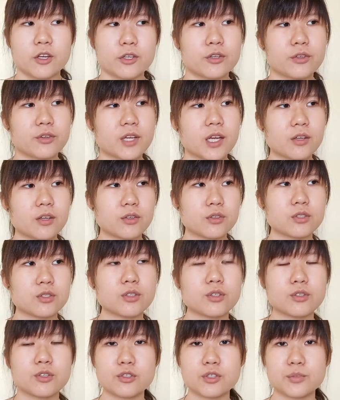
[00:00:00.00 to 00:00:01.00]
You can
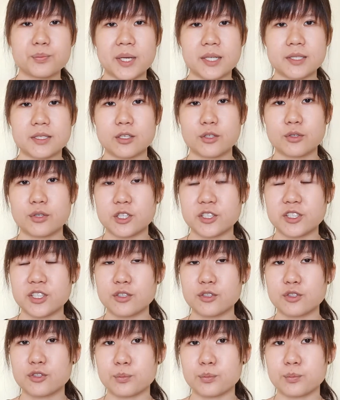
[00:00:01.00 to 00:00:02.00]
also use past year
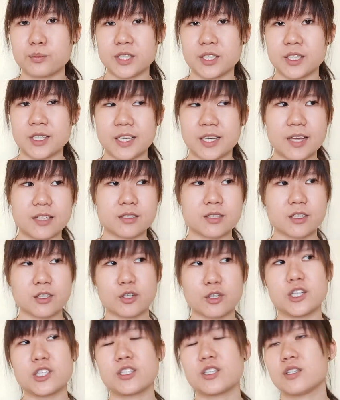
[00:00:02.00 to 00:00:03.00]
questions to predict essay
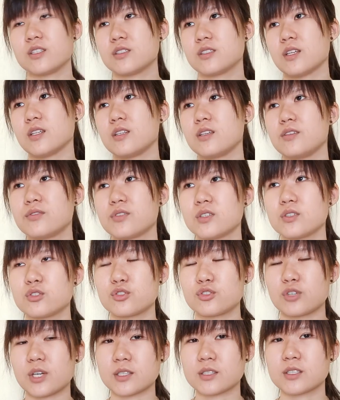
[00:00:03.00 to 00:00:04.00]
questions and even
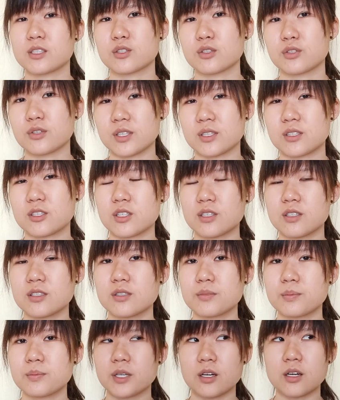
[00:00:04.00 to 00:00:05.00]
structured
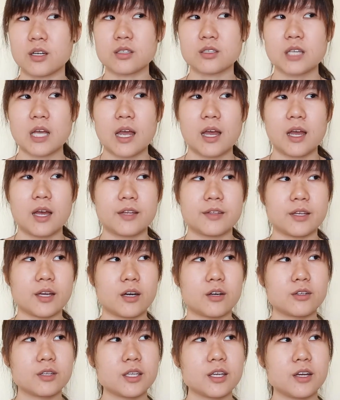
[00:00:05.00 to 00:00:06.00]
questions, because there
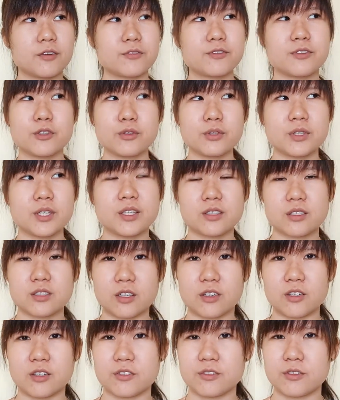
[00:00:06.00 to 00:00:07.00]
are only a few years
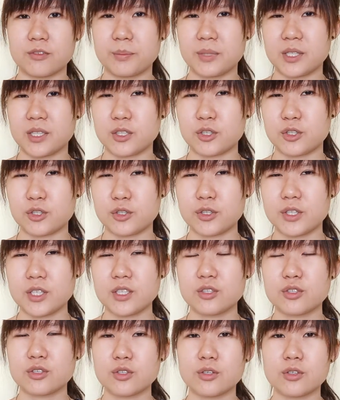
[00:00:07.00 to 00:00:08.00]
of
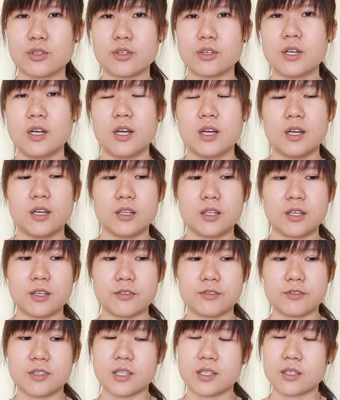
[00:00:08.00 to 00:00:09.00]
PT3, so
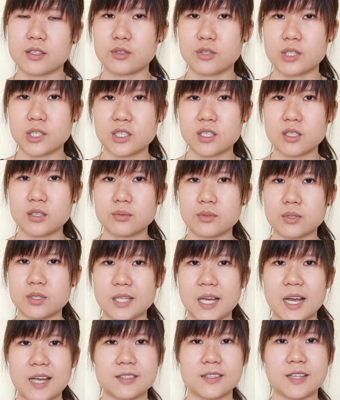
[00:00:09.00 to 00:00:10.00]
if that question was
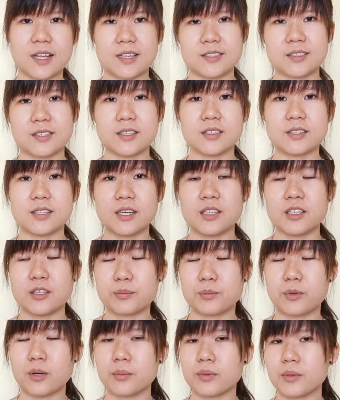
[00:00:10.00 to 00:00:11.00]
asked last year, then
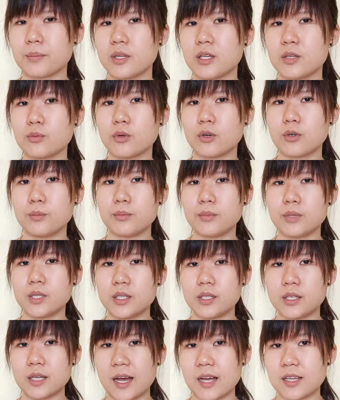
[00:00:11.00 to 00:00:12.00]
it probably won't
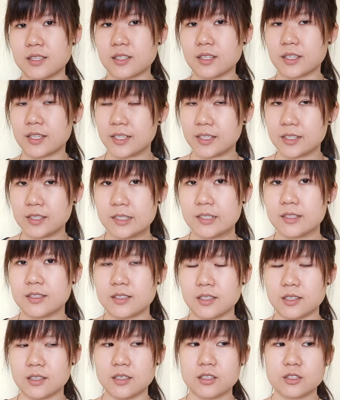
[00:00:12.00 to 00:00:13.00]
be asked again this
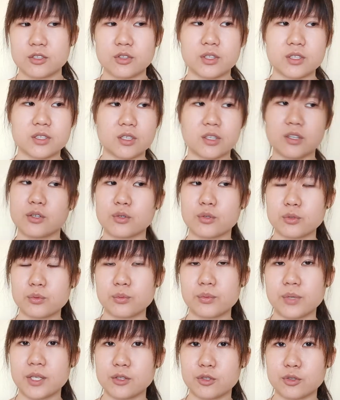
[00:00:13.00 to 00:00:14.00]
year, so it's a good
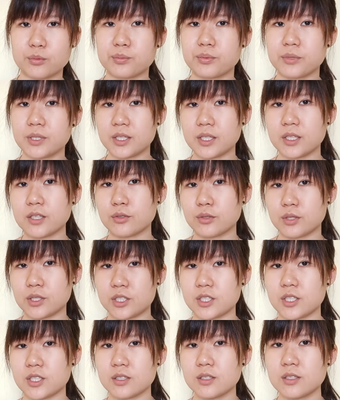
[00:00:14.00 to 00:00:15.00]
way to predict
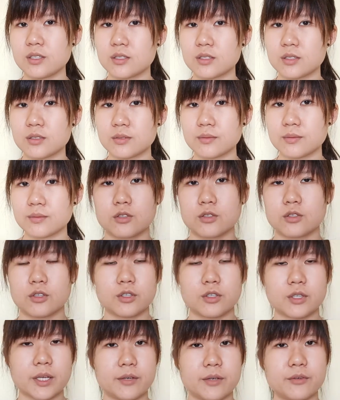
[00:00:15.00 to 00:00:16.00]
questions. So
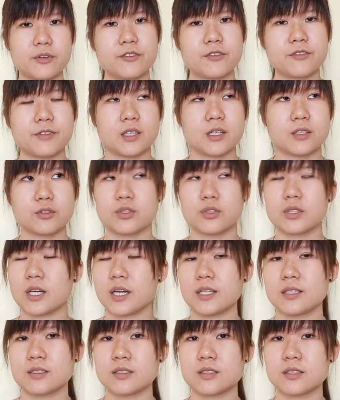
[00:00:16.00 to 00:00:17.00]
you can refer to the
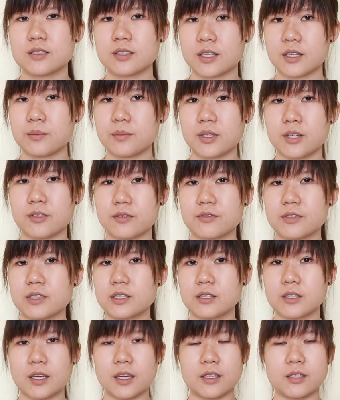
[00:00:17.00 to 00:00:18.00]
answer scheme
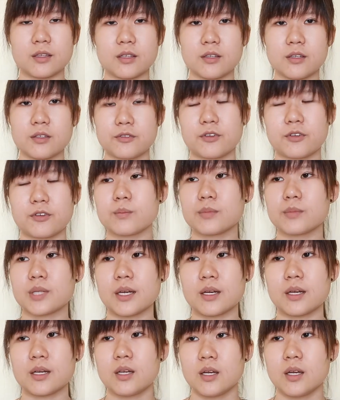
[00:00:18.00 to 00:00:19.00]
given and learn from
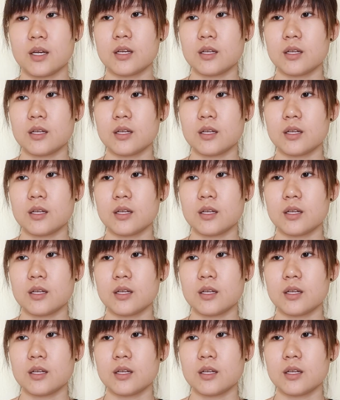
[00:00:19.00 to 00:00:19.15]
there.